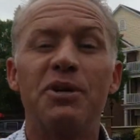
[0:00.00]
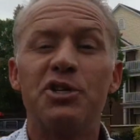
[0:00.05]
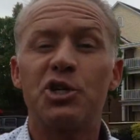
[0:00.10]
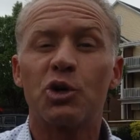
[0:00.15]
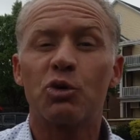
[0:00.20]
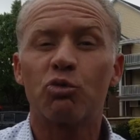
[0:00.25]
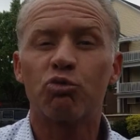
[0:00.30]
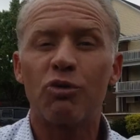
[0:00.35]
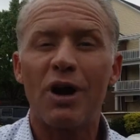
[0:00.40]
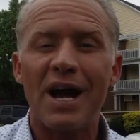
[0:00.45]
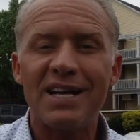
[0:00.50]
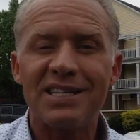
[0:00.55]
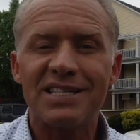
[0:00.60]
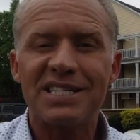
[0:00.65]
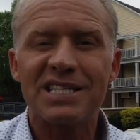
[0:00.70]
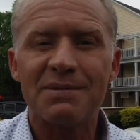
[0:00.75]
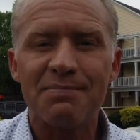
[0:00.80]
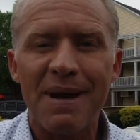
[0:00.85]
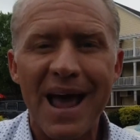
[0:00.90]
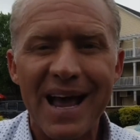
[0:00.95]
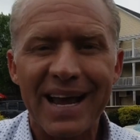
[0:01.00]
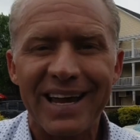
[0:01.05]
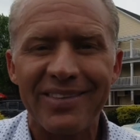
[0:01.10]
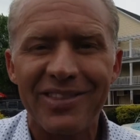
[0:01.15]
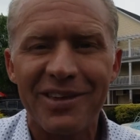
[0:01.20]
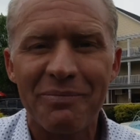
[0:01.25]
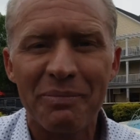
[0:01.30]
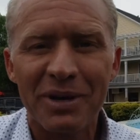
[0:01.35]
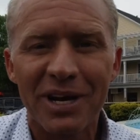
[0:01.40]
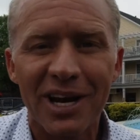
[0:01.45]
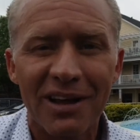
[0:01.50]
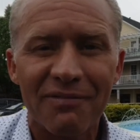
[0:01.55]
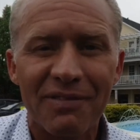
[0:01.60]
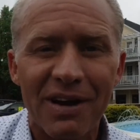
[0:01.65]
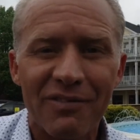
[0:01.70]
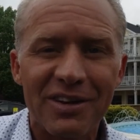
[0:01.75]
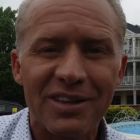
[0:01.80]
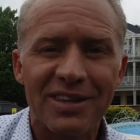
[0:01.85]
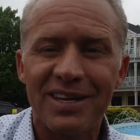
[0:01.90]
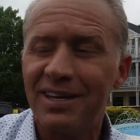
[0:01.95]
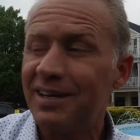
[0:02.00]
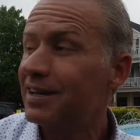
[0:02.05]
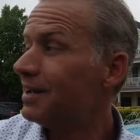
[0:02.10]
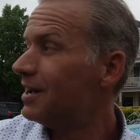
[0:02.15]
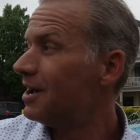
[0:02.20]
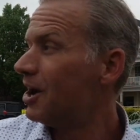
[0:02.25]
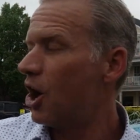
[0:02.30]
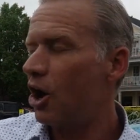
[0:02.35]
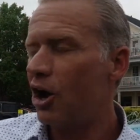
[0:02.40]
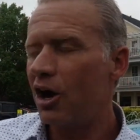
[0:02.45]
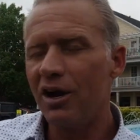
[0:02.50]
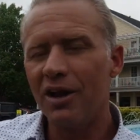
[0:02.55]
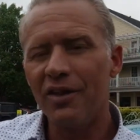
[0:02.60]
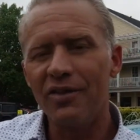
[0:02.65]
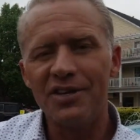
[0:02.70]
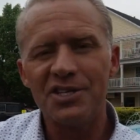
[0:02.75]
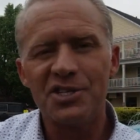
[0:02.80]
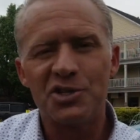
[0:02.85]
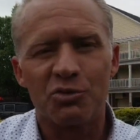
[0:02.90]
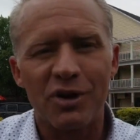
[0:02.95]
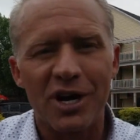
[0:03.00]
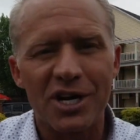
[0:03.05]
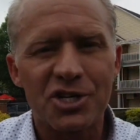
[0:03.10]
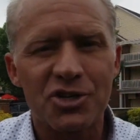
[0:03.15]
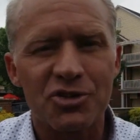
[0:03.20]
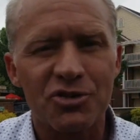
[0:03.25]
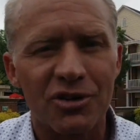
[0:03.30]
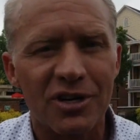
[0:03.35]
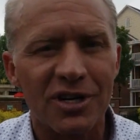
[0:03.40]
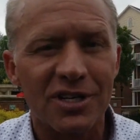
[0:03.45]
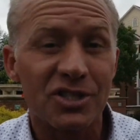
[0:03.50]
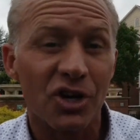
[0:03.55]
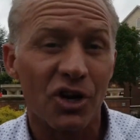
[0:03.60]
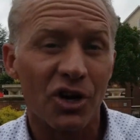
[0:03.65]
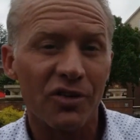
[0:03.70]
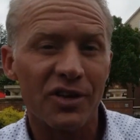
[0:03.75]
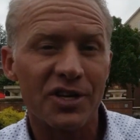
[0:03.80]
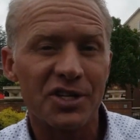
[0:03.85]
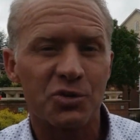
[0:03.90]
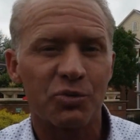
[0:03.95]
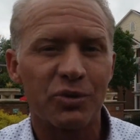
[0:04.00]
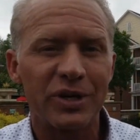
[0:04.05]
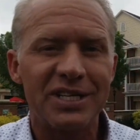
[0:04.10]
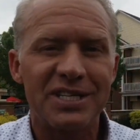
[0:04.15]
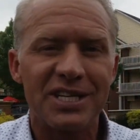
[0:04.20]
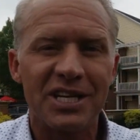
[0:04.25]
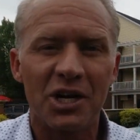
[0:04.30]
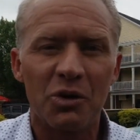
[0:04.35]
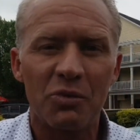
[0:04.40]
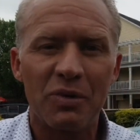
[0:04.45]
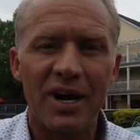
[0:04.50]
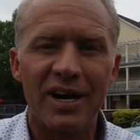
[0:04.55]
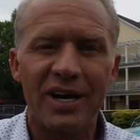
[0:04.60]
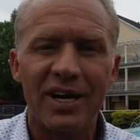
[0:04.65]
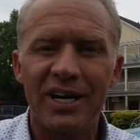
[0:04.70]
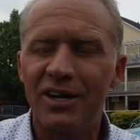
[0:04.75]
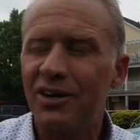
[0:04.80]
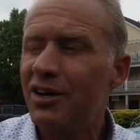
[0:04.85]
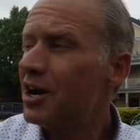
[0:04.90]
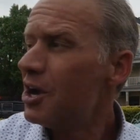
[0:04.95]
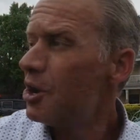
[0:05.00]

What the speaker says: but you're right smack in the middle of everything. All of these restaurants, all this retail right here.